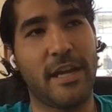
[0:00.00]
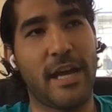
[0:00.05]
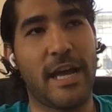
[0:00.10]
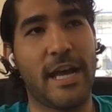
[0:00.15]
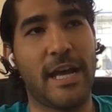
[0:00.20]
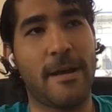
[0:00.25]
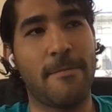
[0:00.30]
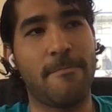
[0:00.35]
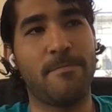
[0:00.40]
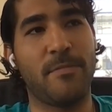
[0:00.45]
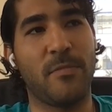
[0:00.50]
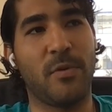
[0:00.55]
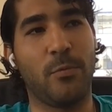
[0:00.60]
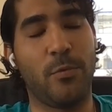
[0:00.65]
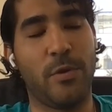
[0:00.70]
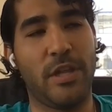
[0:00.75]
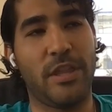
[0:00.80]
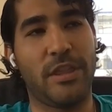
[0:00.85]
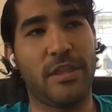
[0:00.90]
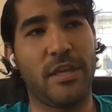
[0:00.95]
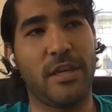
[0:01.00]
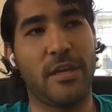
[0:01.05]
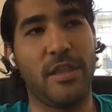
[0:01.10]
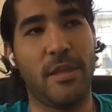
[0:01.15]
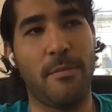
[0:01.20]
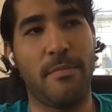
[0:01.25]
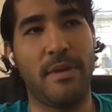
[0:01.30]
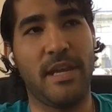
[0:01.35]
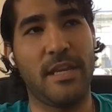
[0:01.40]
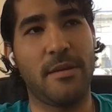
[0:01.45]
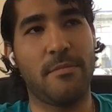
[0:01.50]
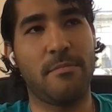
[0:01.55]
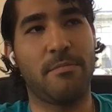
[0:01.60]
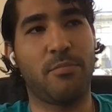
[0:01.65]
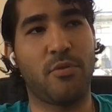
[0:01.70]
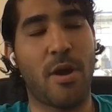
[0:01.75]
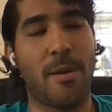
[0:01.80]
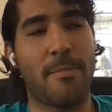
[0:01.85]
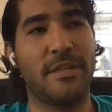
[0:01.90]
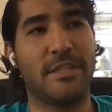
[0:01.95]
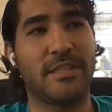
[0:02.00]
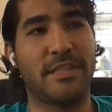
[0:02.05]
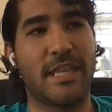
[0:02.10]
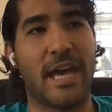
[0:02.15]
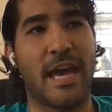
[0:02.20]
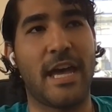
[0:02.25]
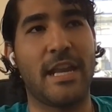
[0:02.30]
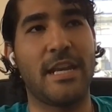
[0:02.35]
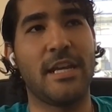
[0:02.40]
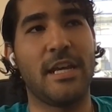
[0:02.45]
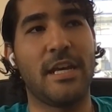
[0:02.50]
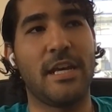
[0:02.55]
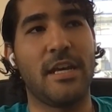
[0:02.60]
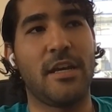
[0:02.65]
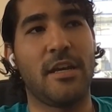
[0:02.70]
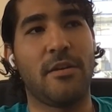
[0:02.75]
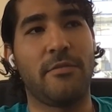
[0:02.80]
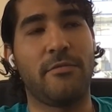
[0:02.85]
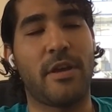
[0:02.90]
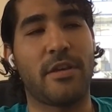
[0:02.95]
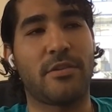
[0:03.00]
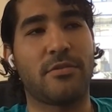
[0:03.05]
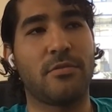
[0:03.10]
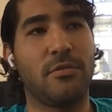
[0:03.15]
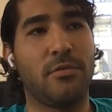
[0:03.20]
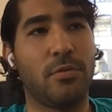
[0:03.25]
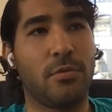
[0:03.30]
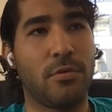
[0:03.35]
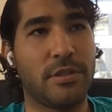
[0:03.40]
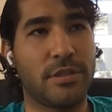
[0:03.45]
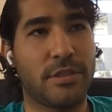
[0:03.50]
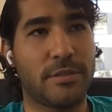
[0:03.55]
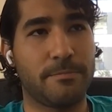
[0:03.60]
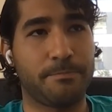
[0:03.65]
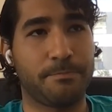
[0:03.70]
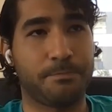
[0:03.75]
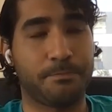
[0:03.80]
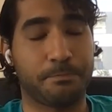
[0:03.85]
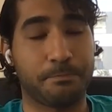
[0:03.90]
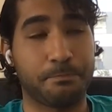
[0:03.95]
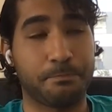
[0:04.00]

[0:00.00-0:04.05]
um, with the main premise that restaurateurs